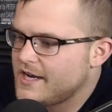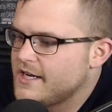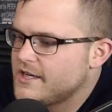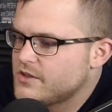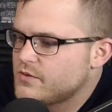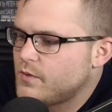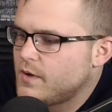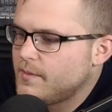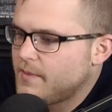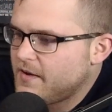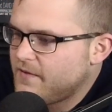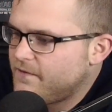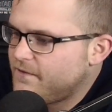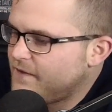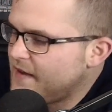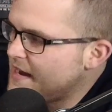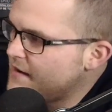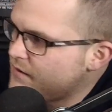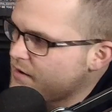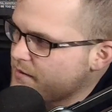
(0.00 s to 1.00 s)
It is one of my
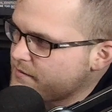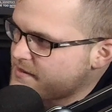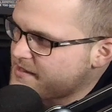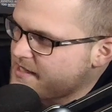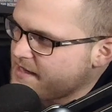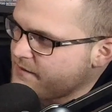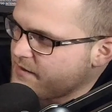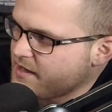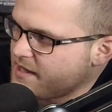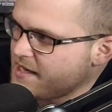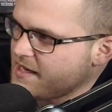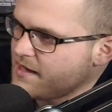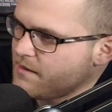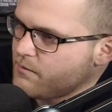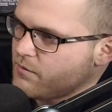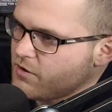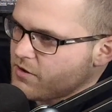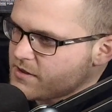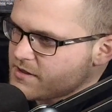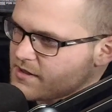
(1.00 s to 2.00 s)
favorite Stephen King
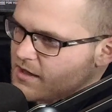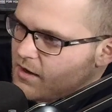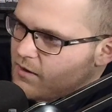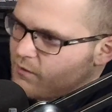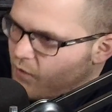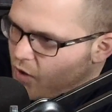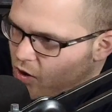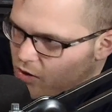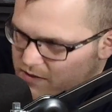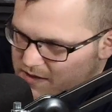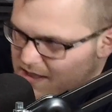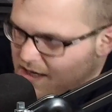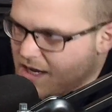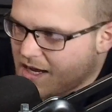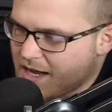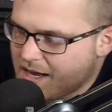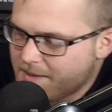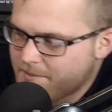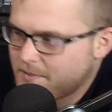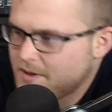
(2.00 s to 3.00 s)
books of all
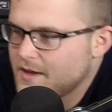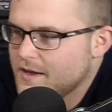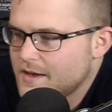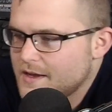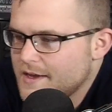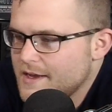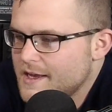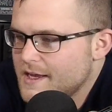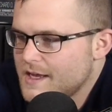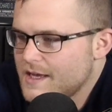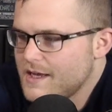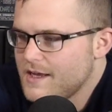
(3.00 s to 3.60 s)
time. I'm still stoked